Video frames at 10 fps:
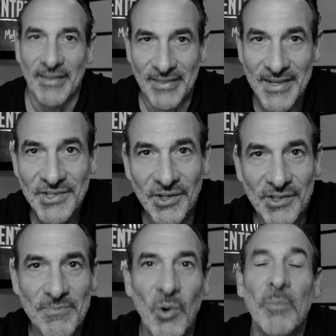This year,
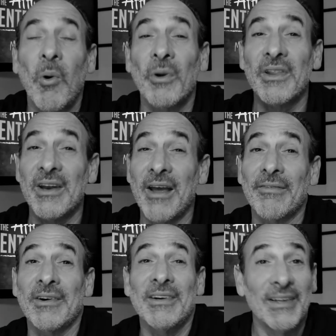it's more important than
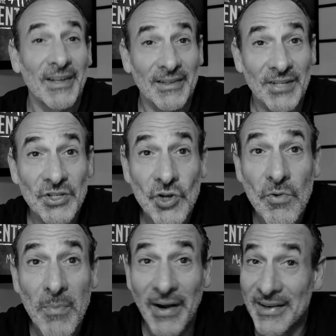ever to
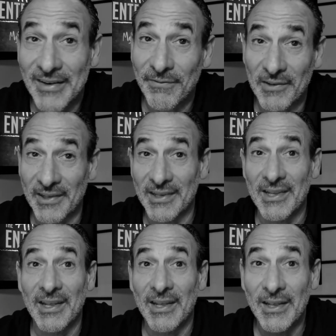do money
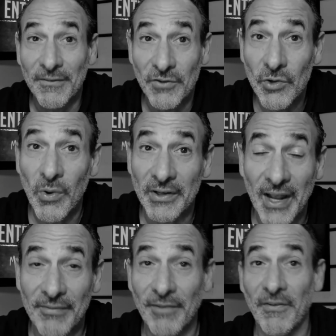differently if you want to
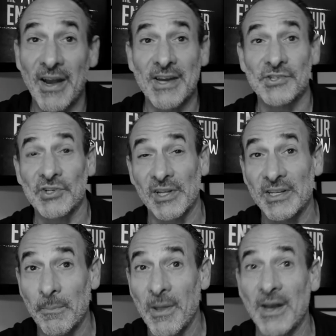have the financial
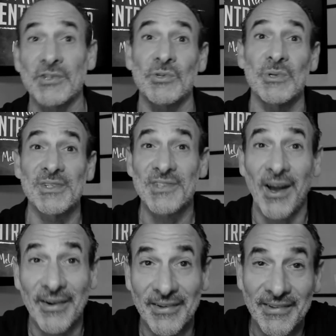independence you
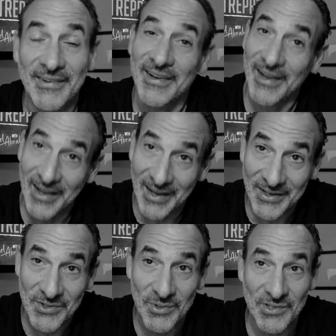desire
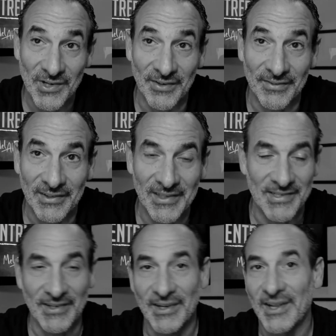and you deserve.
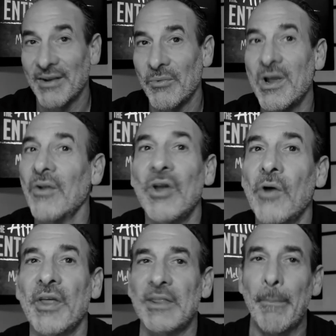Listen, we all
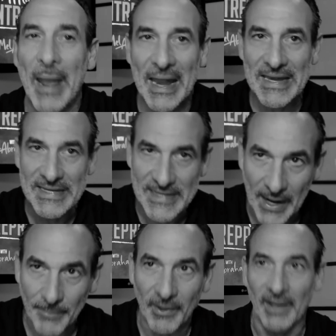know that the
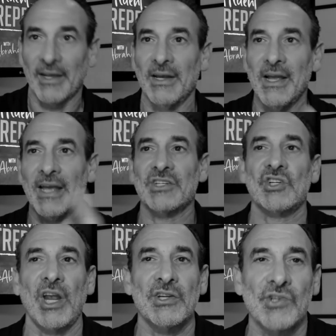pandemic has
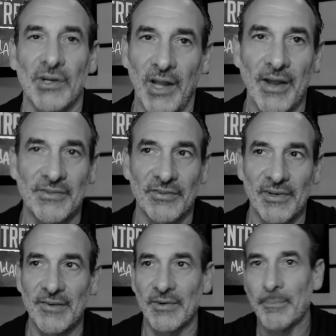changed our lives
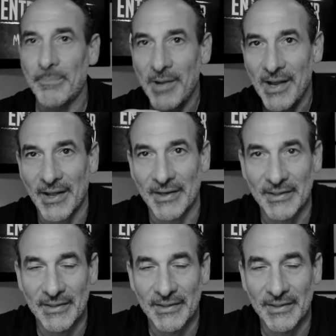forever, but